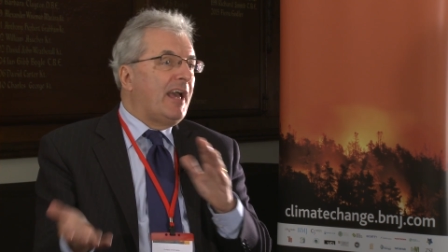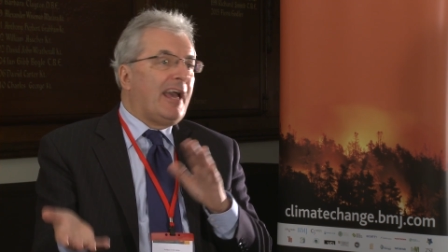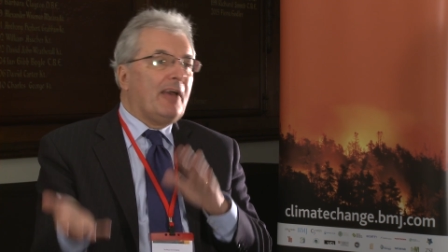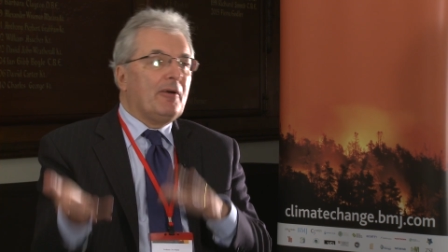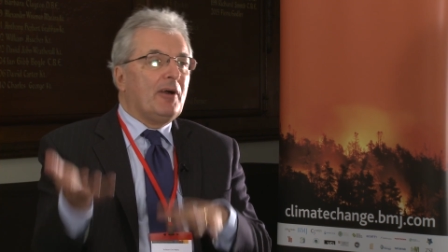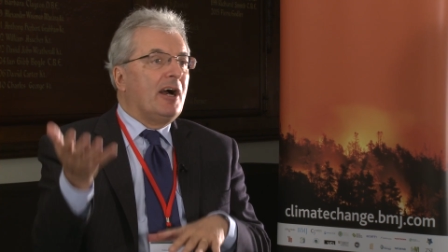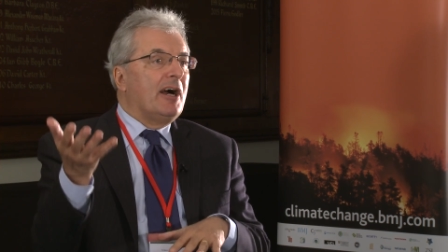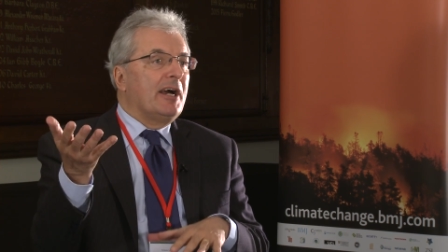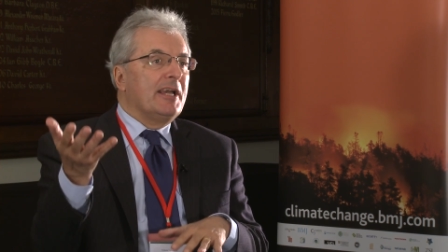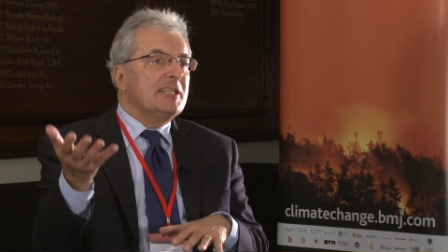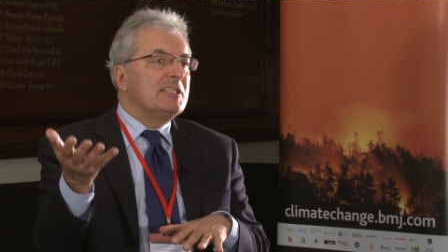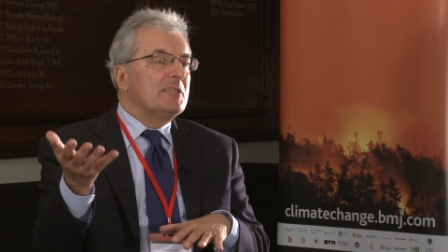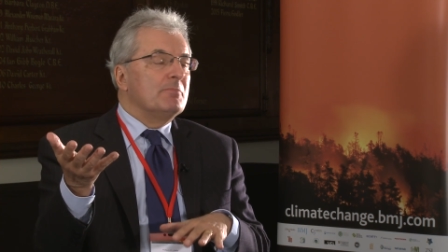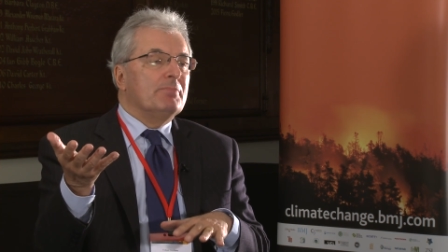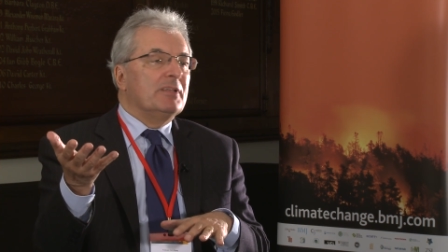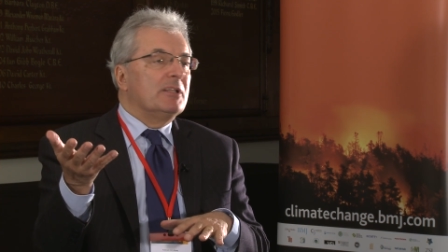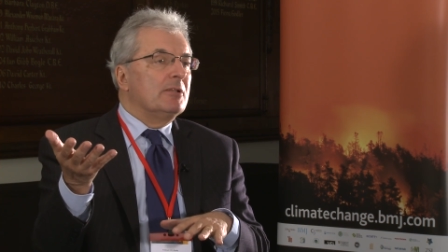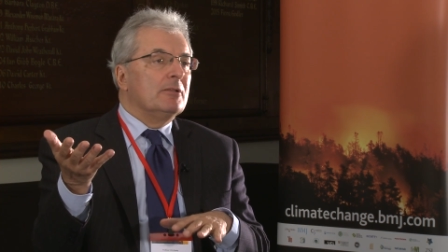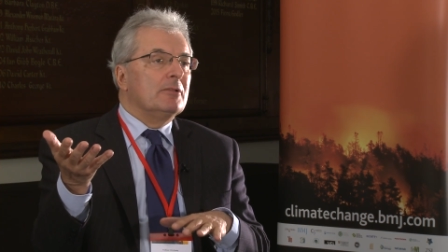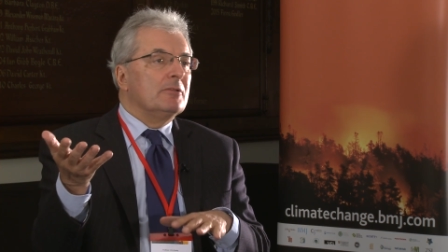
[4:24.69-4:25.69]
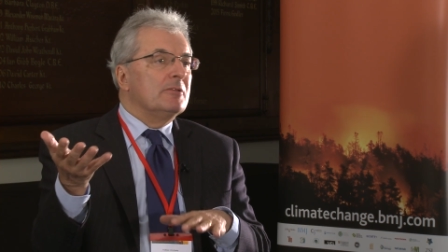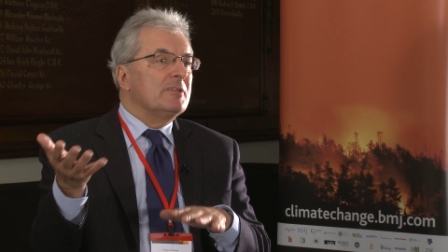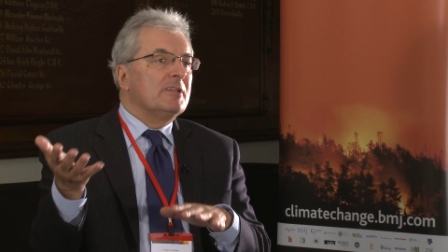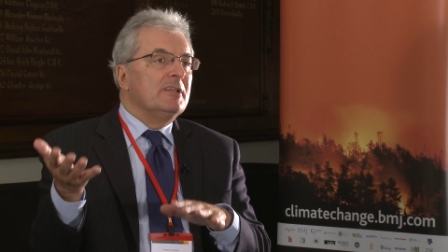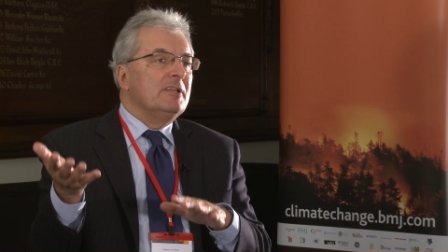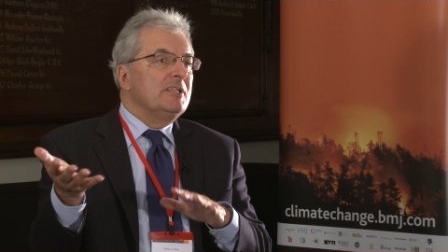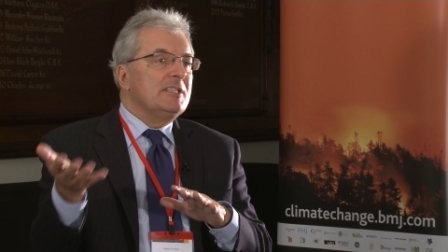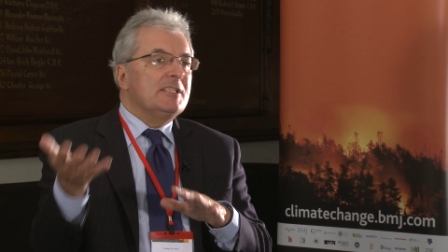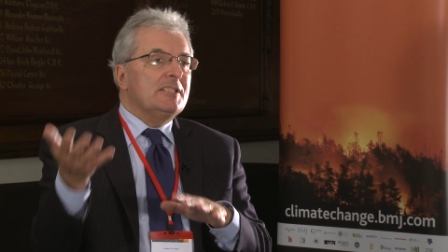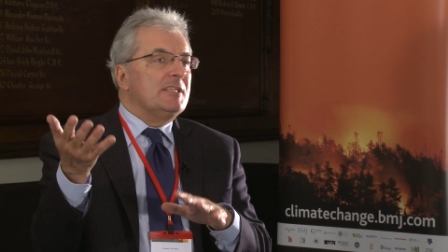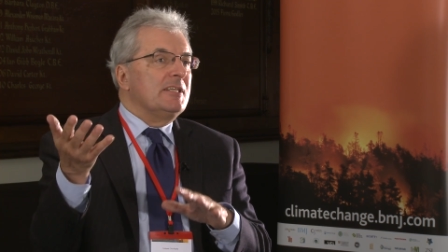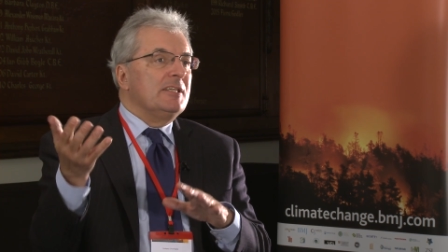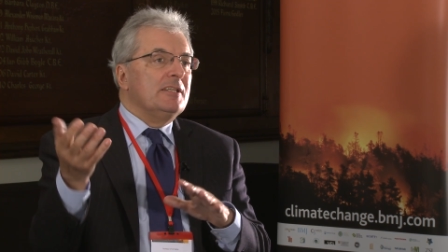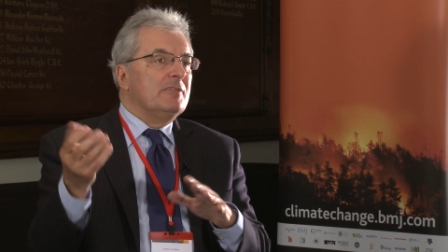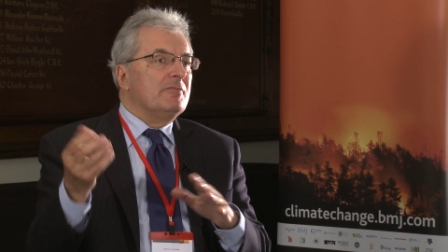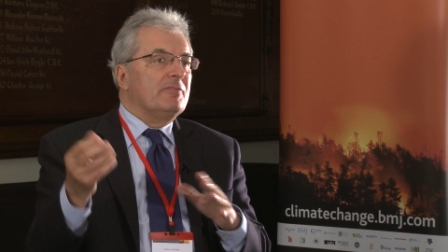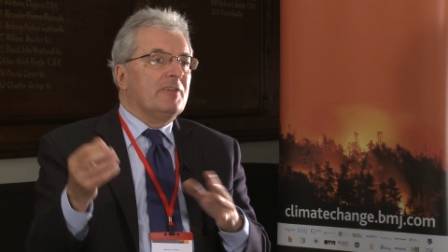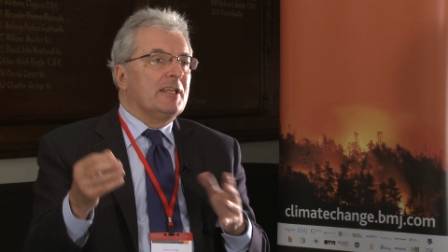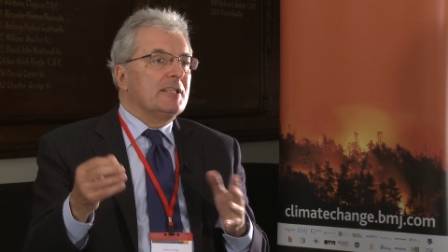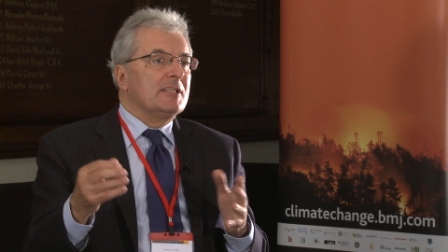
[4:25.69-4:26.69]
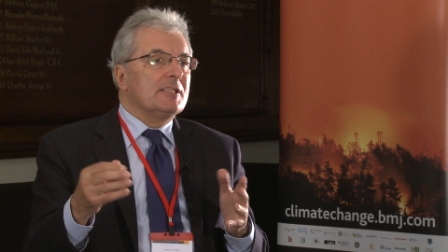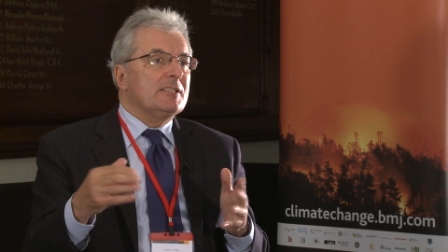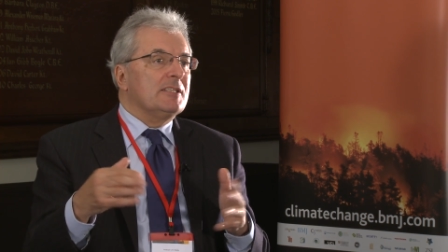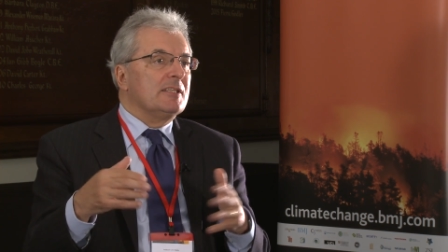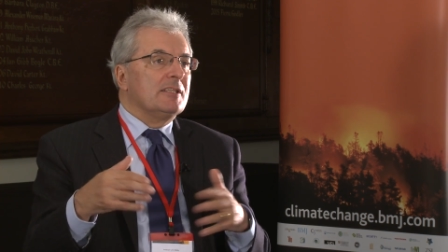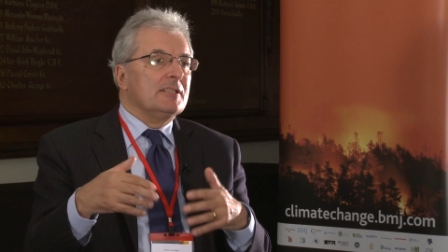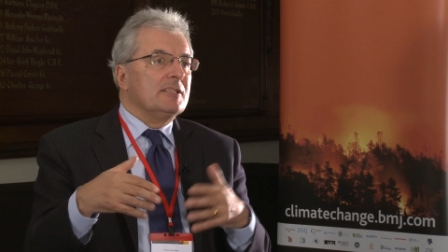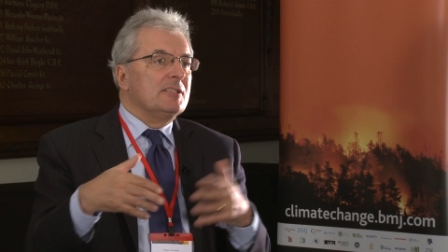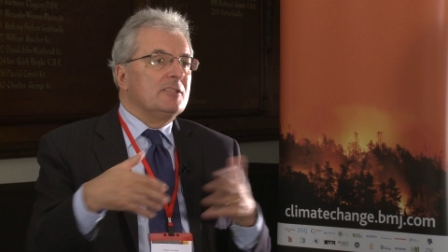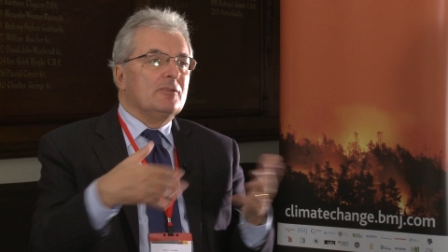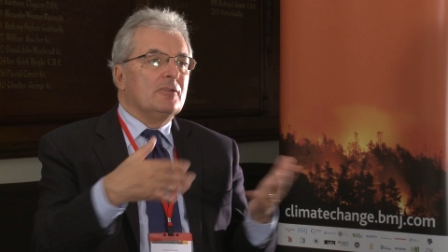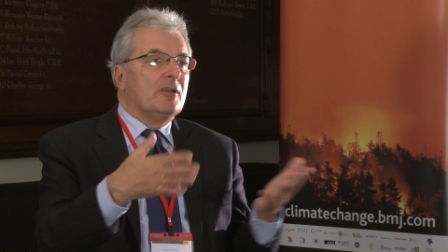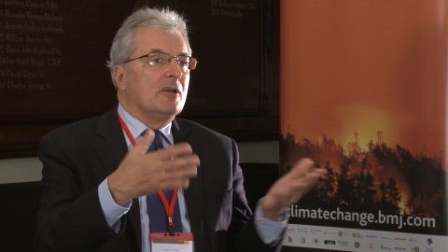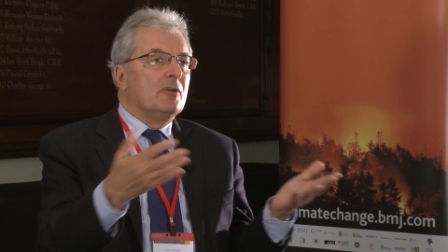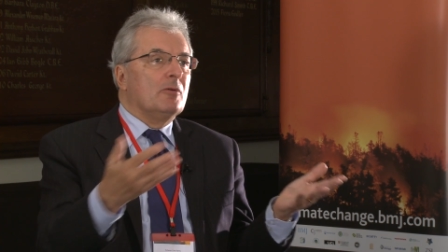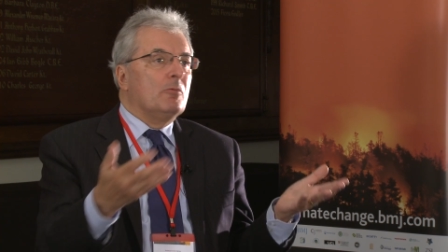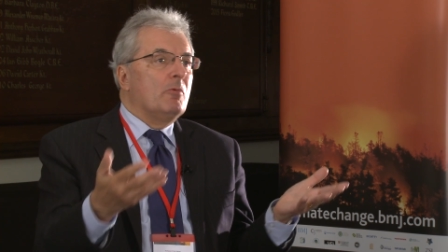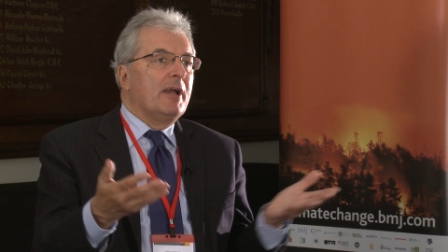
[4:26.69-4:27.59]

how high to build sea defences, you know,